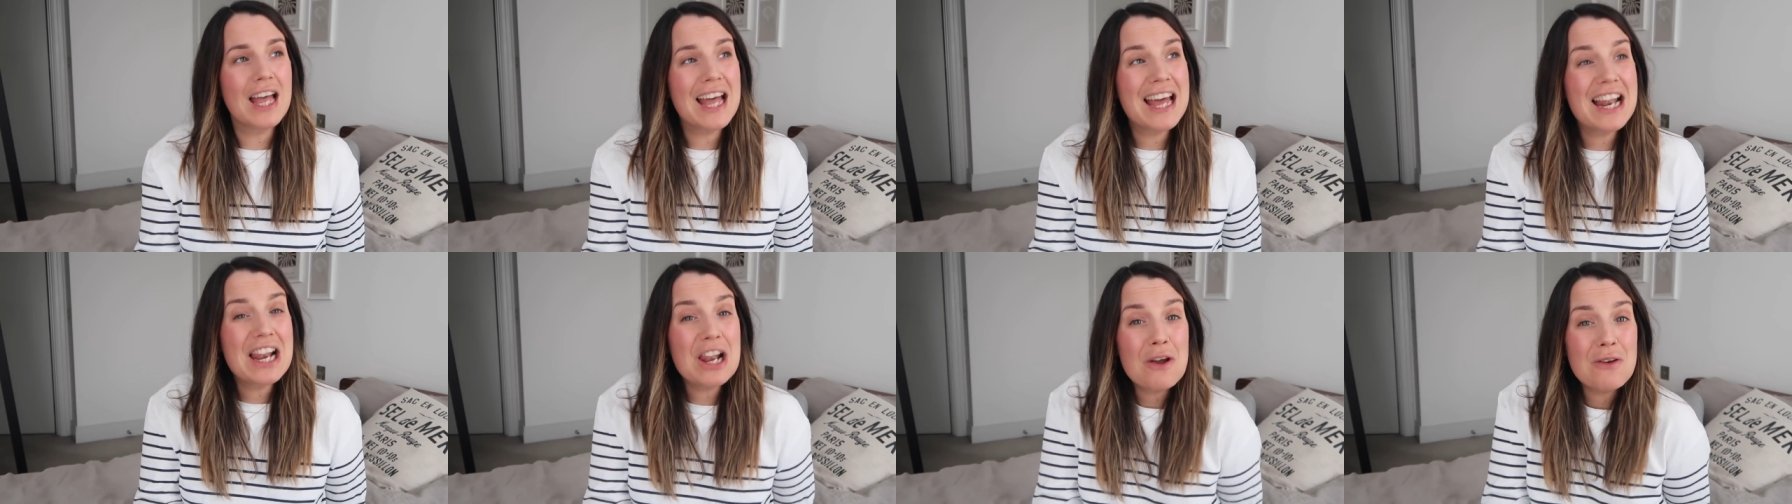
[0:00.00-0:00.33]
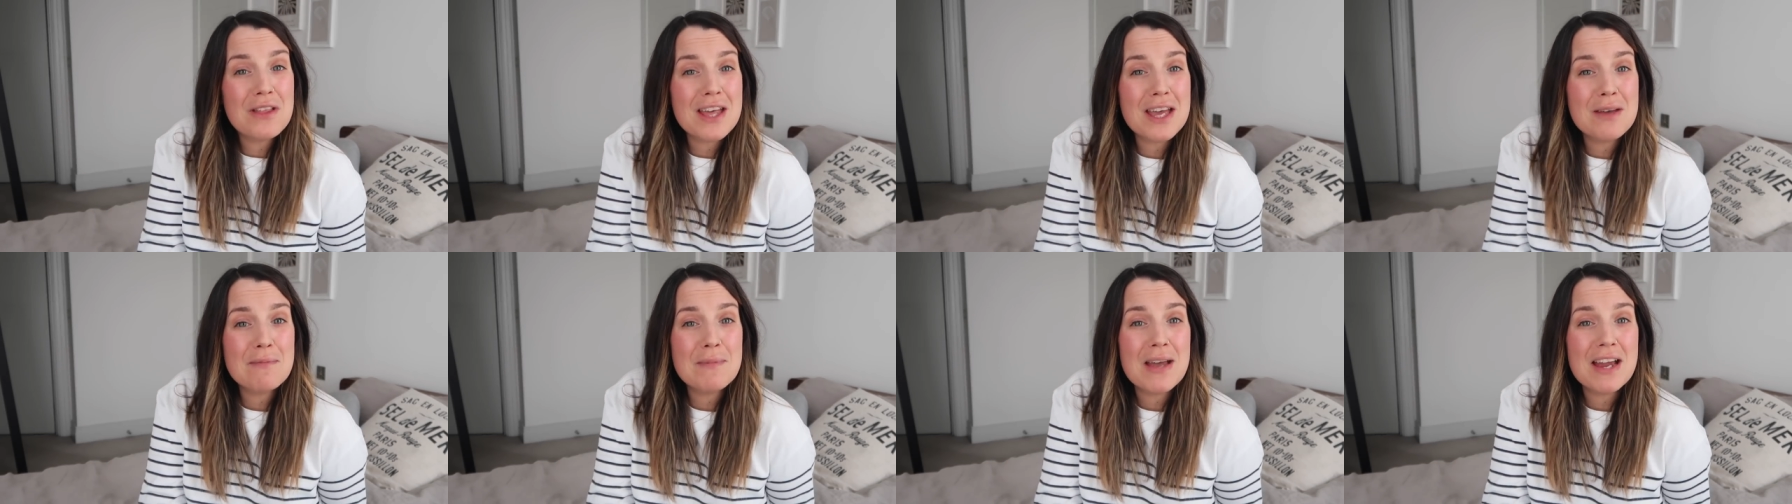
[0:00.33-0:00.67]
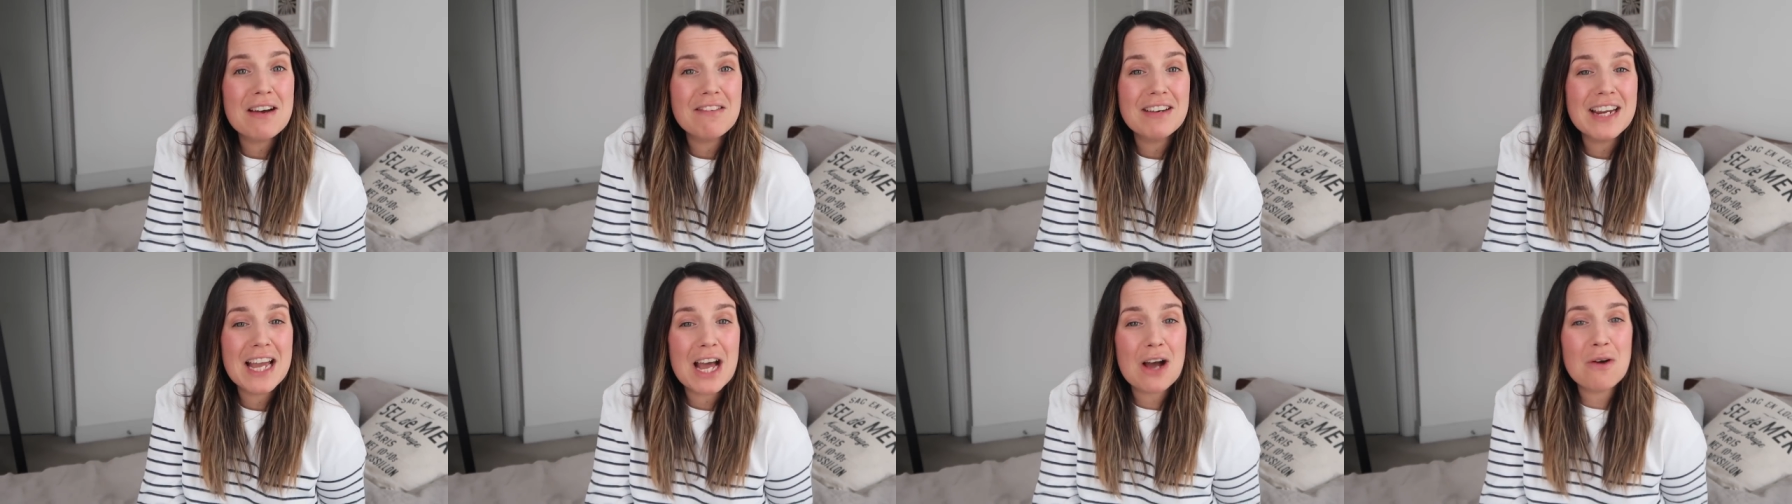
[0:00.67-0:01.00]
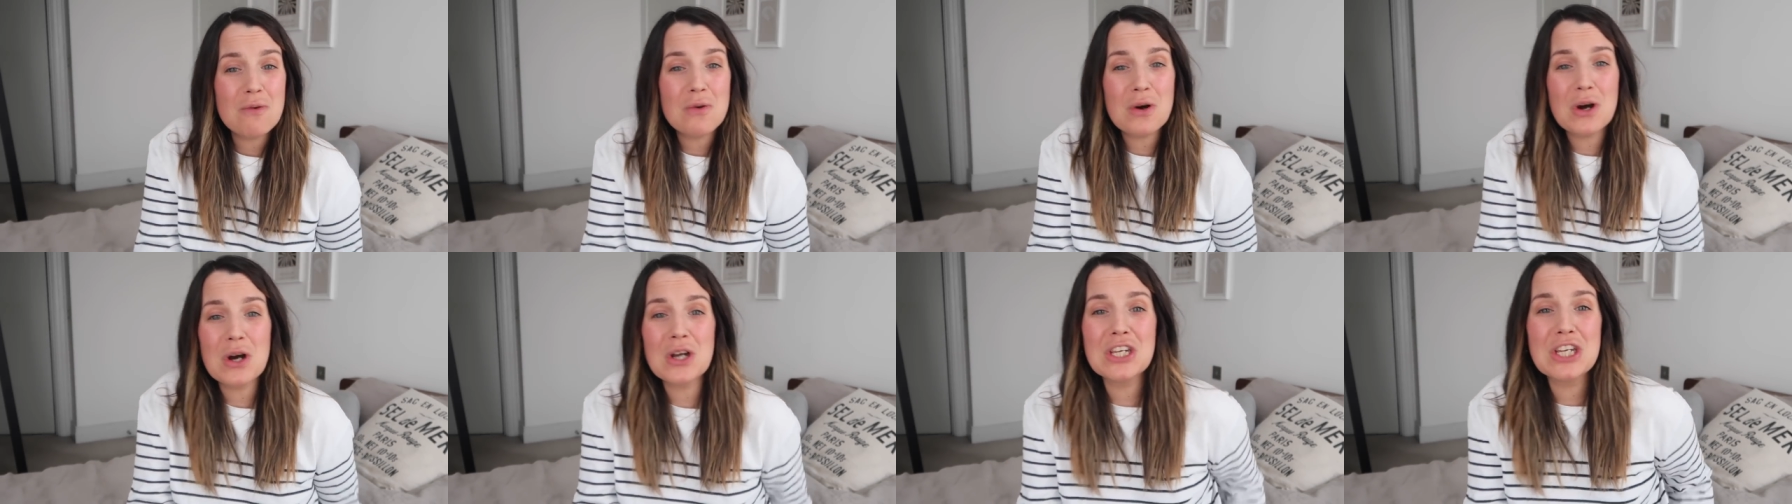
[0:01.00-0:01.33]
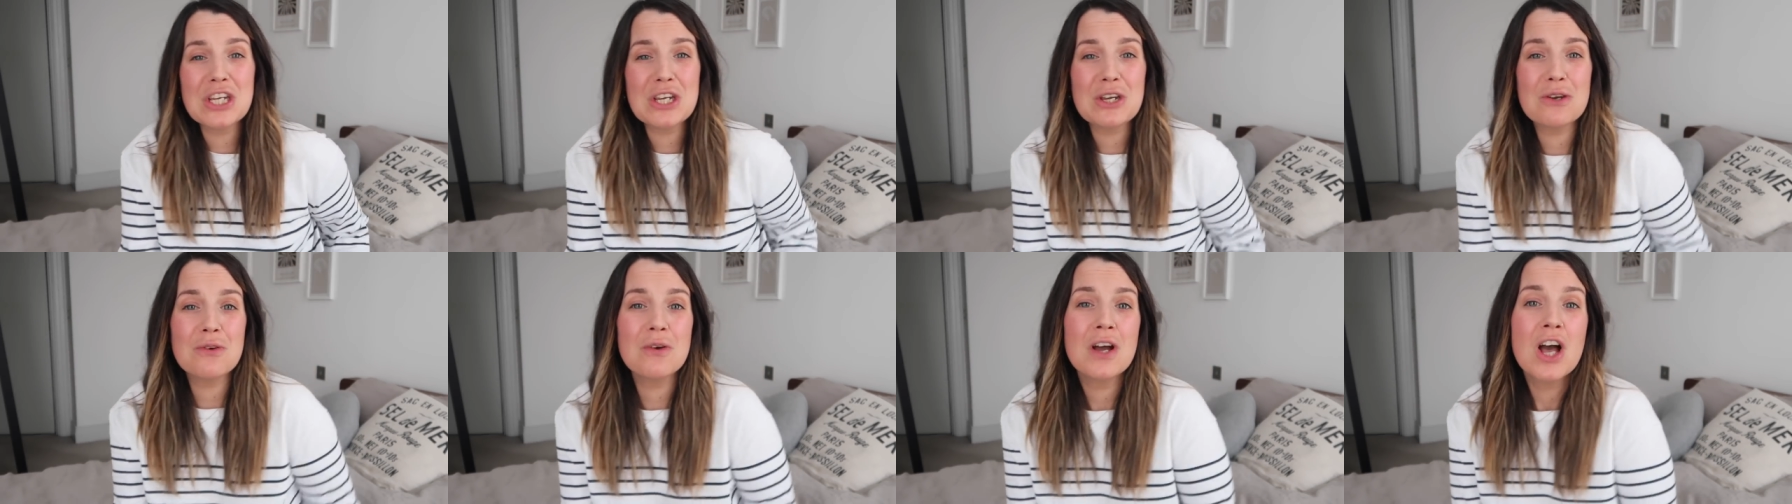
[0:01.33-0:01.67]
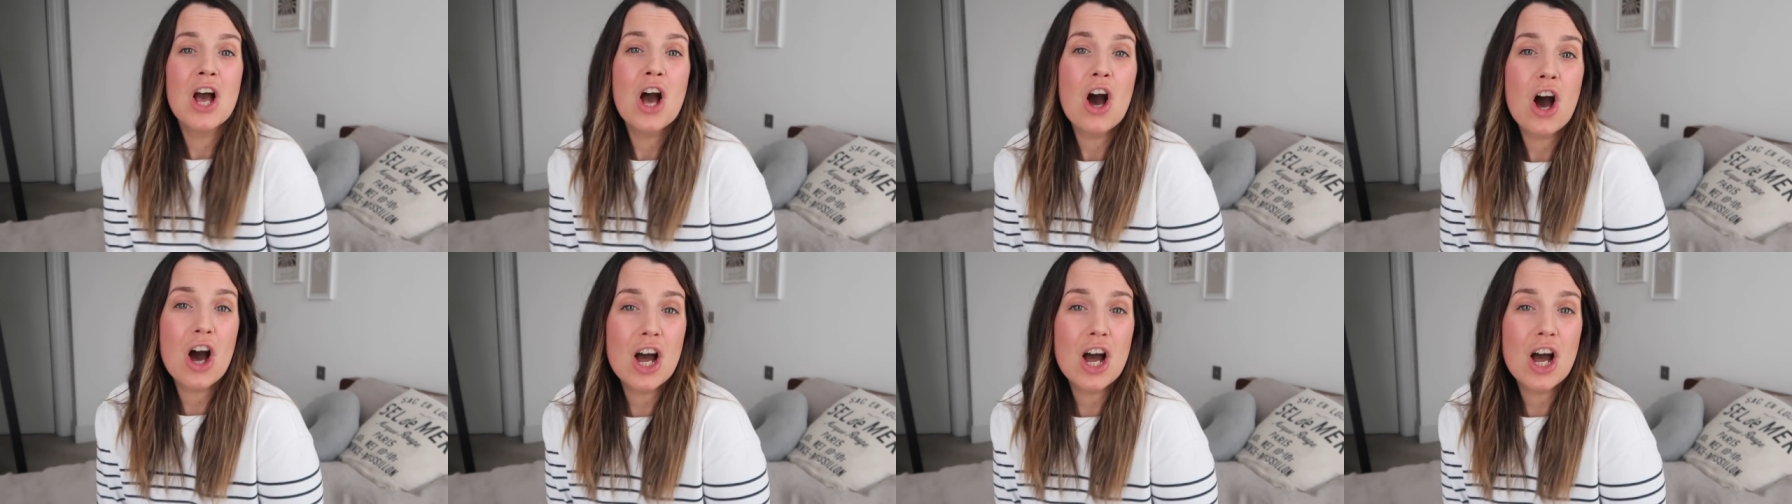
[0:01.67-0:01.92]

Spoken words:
hello there, Mary, how are you?